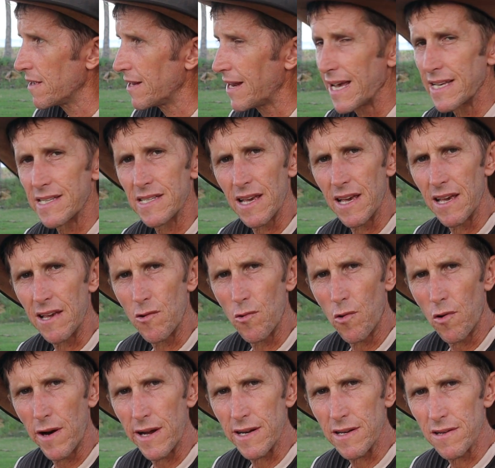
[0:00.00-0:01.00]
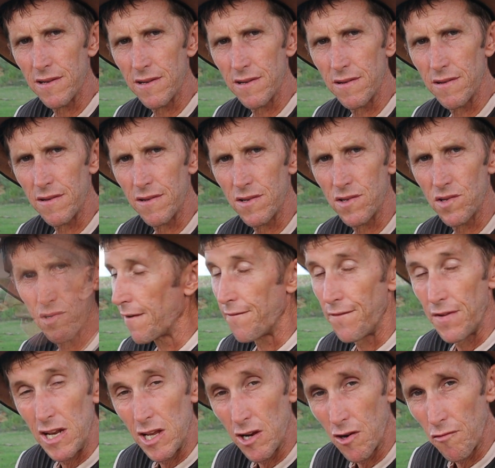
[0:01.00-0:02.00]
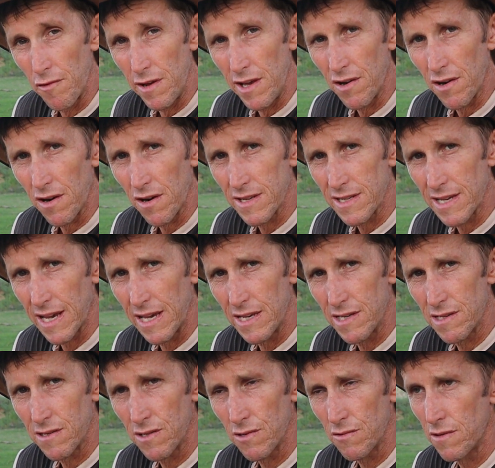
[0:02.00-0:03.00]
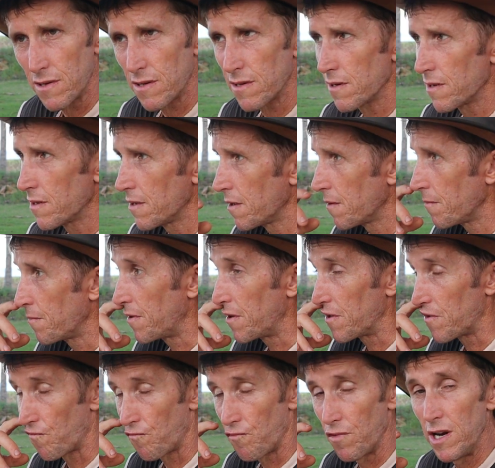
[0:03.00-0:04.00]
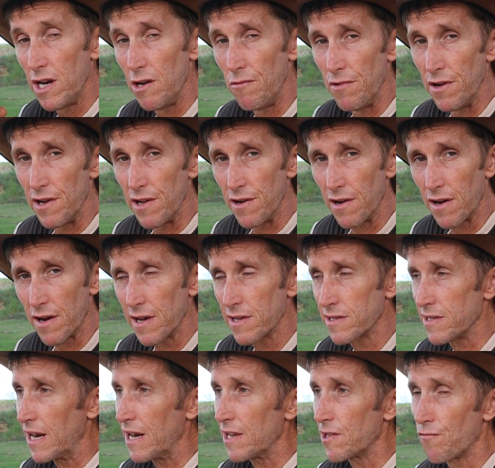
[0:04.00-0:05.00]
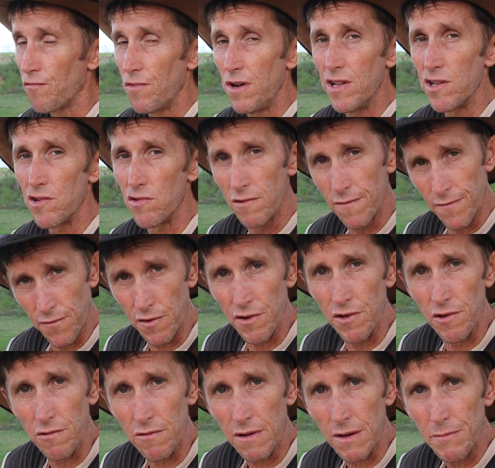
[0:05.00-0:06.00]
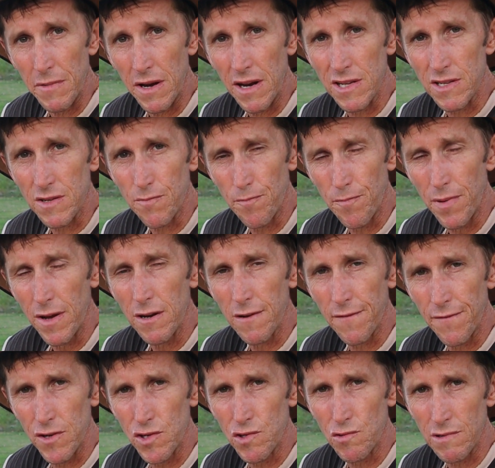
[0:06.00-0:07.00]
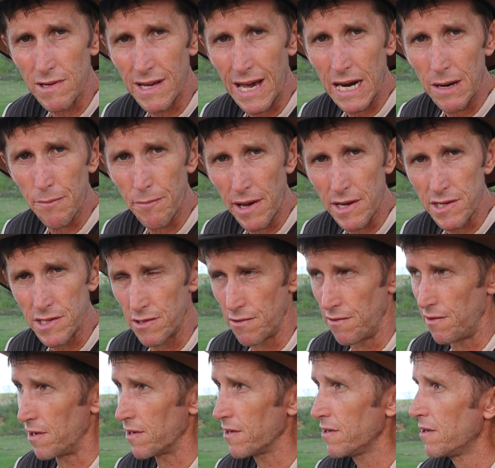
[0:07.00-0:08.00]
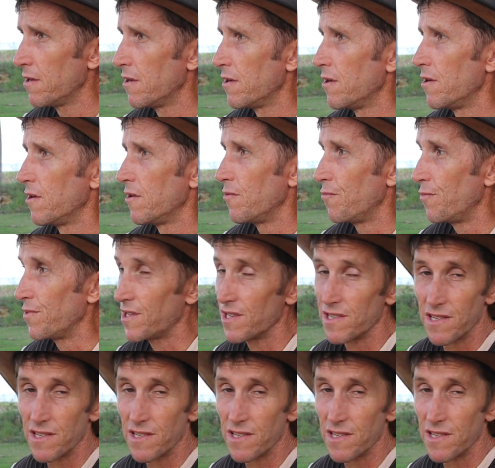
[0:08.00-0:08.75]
has a quite vinegary kind of taste to it. But it's really, really nice, and it's really good for you. I mean, it's beneficial gut bacteria, which